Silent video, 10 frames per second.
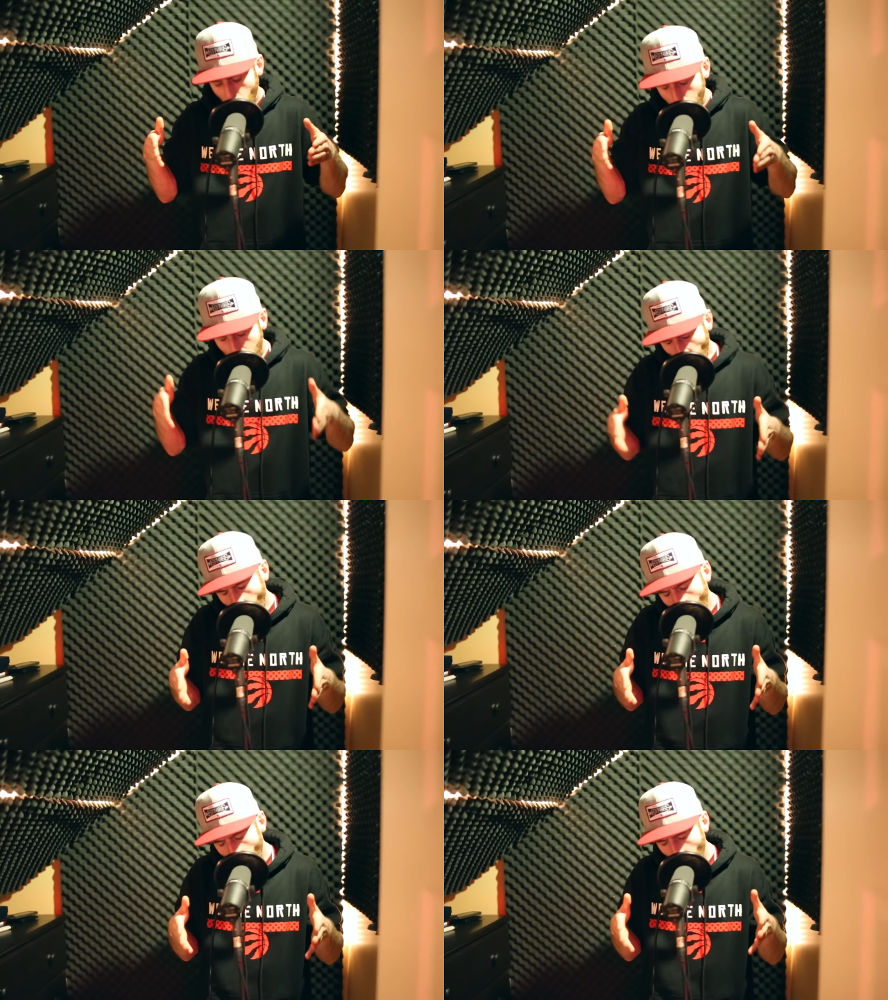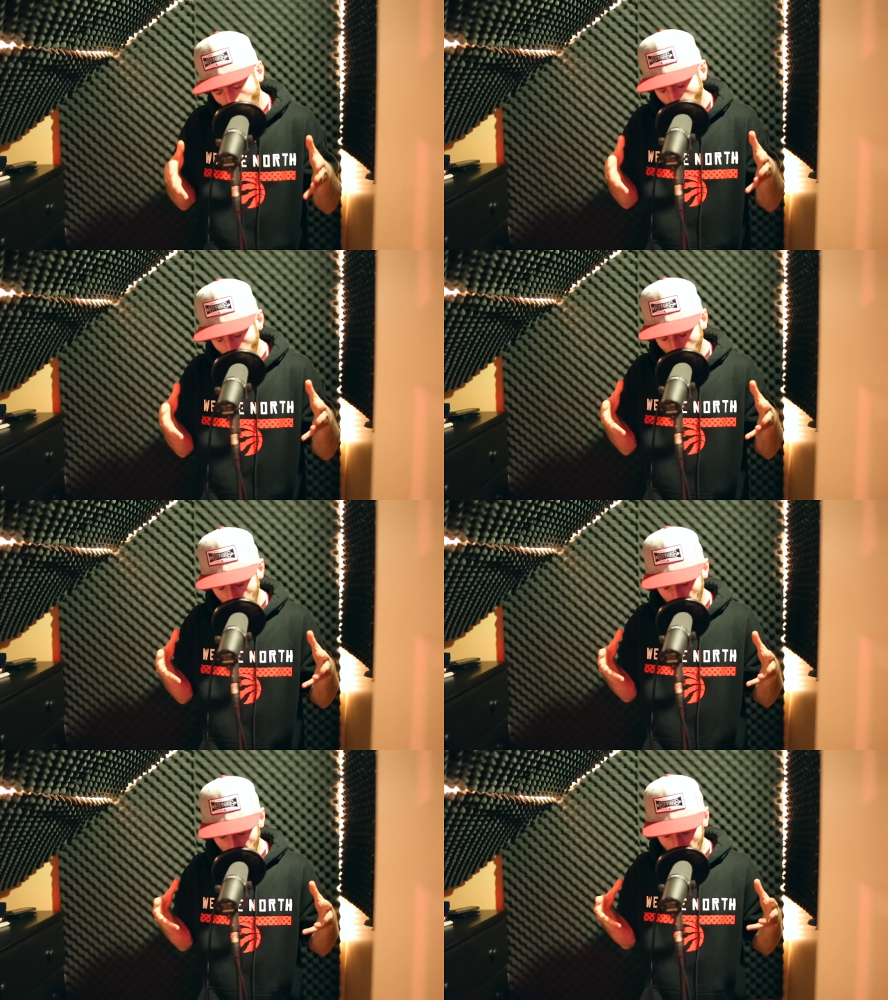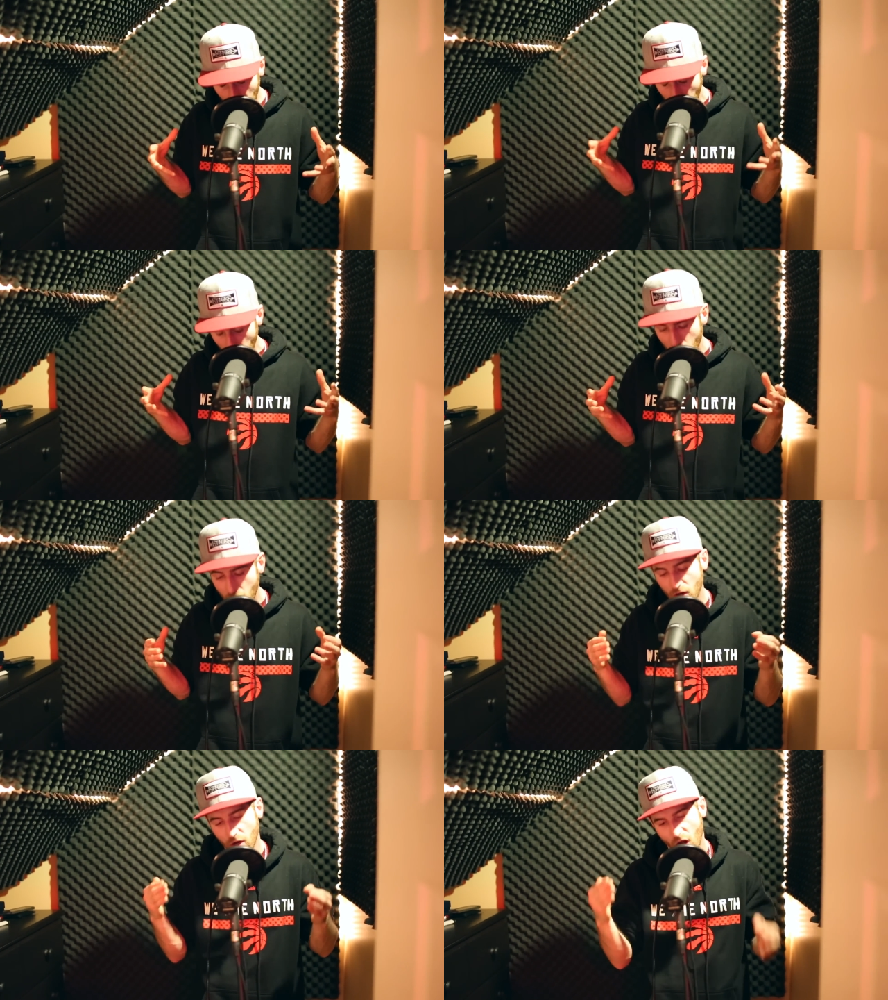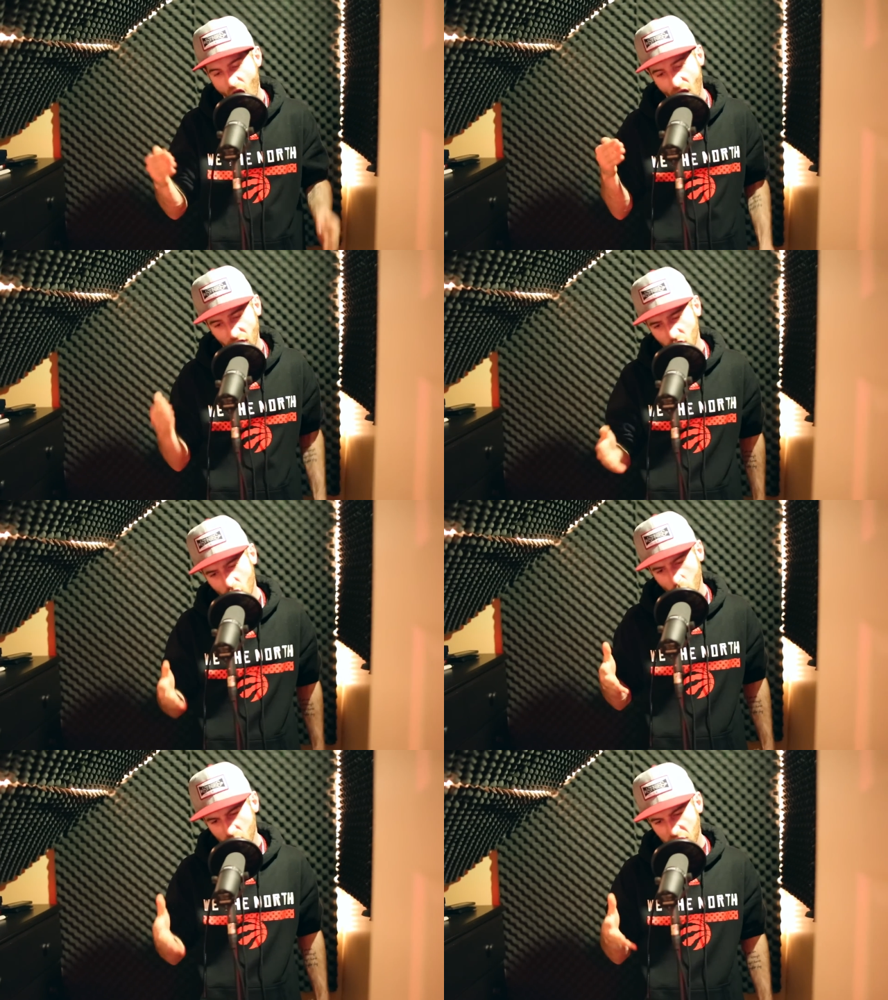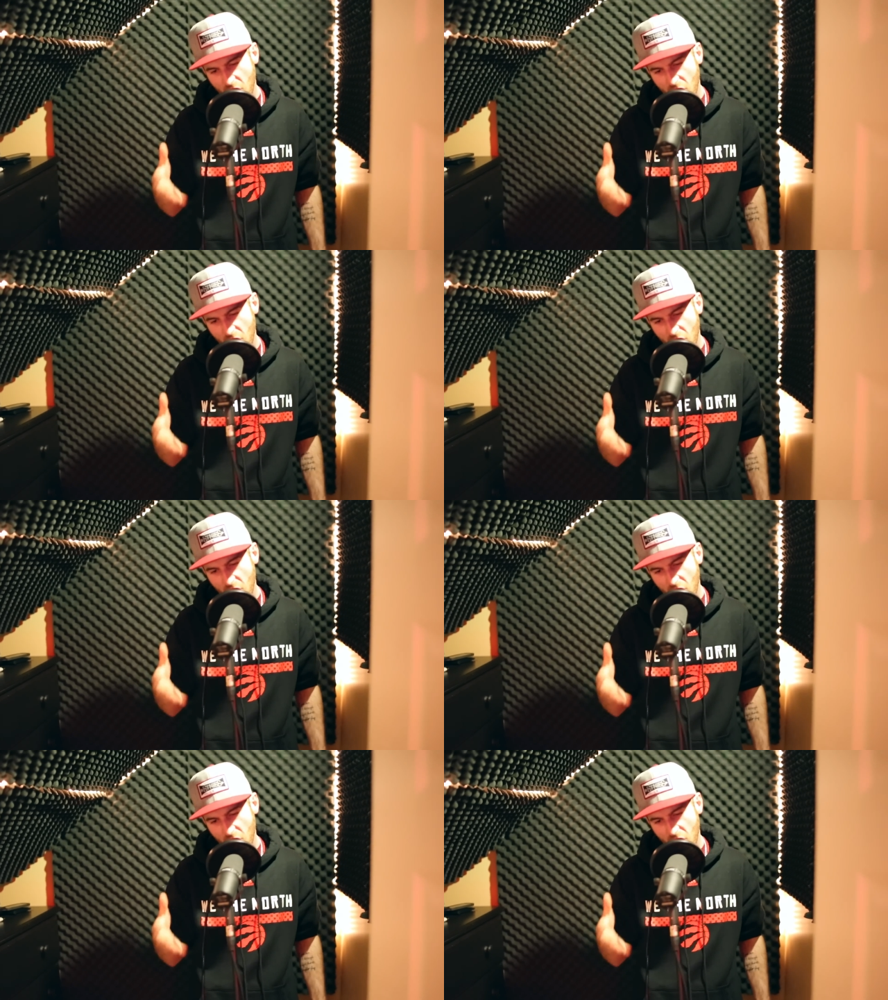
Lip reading: [unreadable: no face in view]